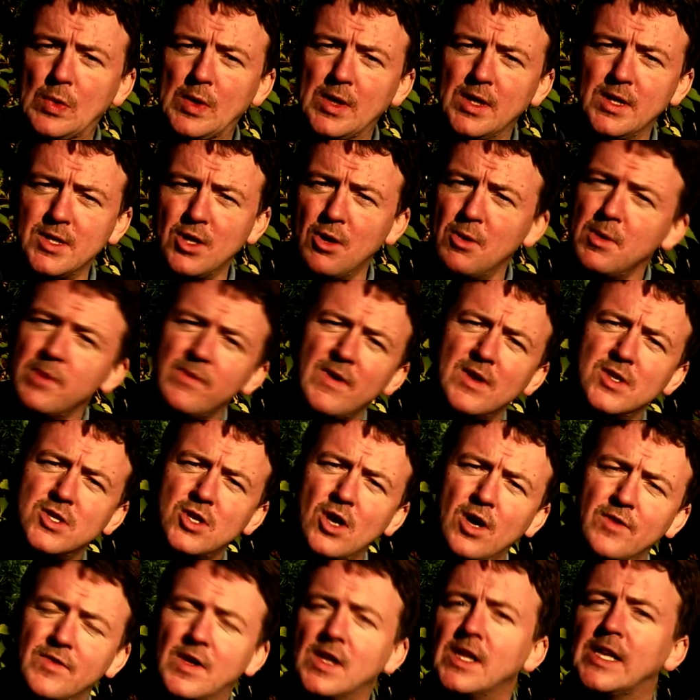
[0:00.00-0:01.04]
Wheels. Hope you've
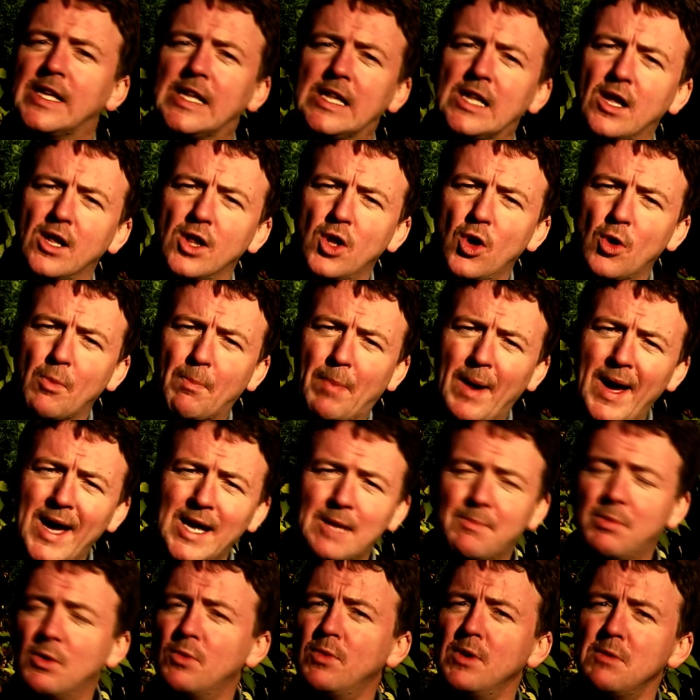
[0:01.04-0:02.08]
enjoyed that little look
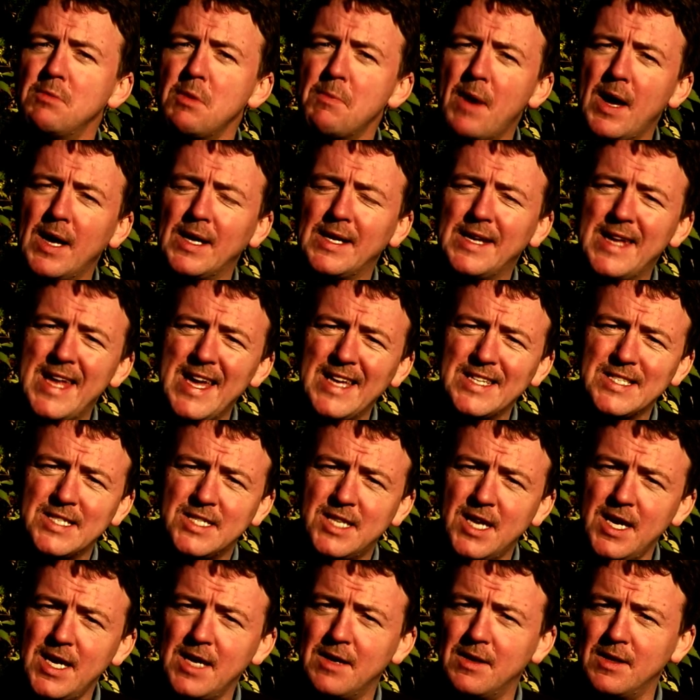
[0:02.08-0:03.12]
back, but we'll be back next
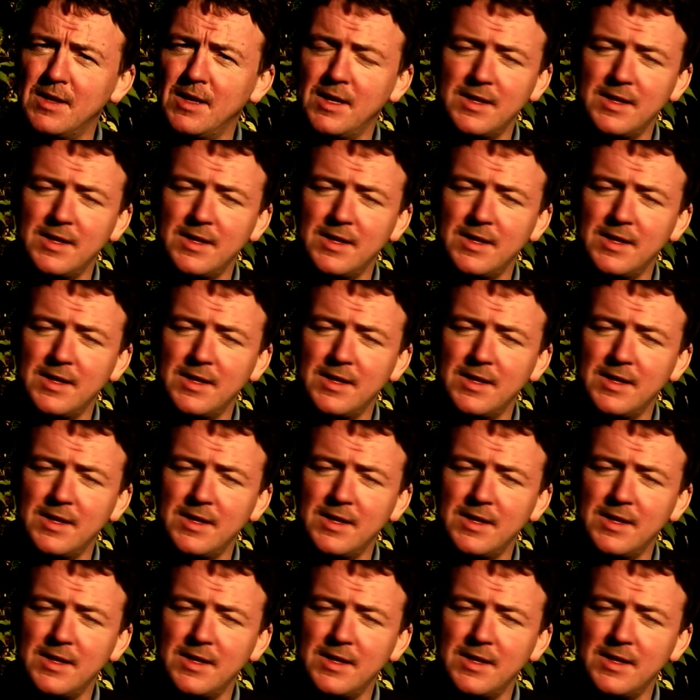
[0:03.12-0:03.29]
year.